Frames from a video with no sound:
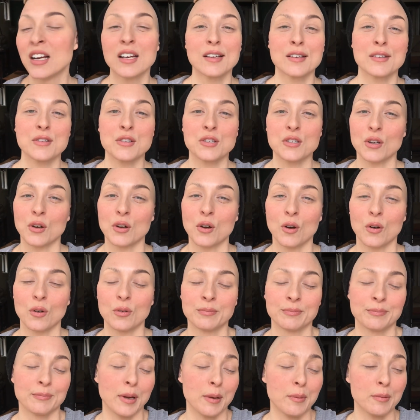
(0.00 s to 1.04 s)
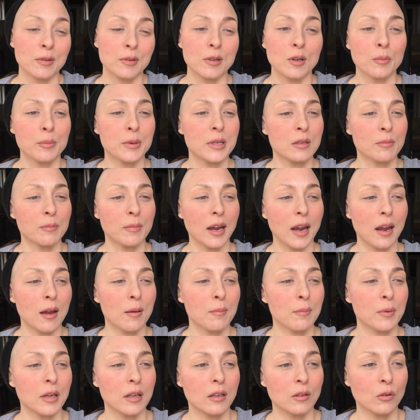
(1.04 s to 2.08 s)
So maybe there'll be some
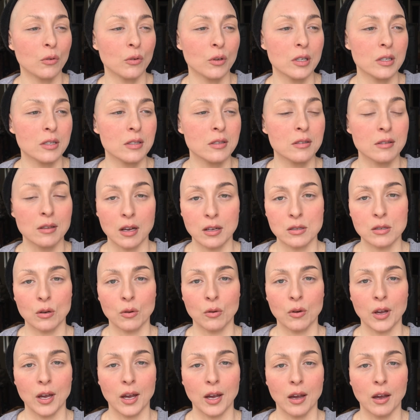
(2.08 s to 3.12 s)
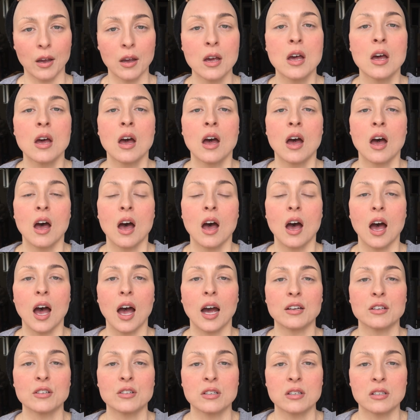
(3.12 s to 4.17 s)
ambient noise. That's okay.
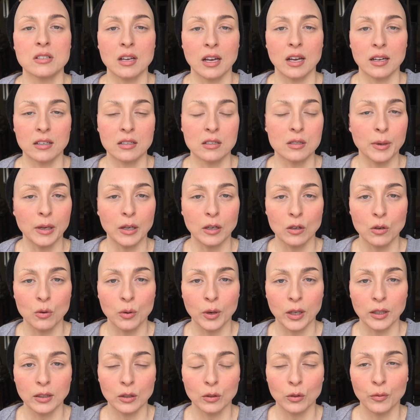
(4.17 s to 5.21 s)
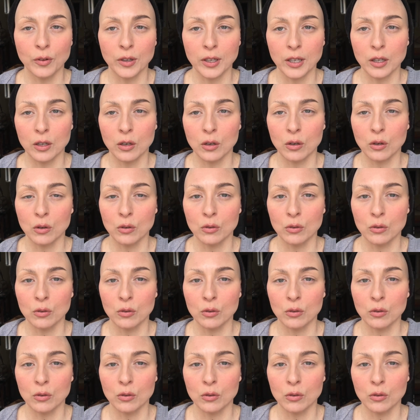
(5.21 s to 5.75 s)
I just decided to make a quick little video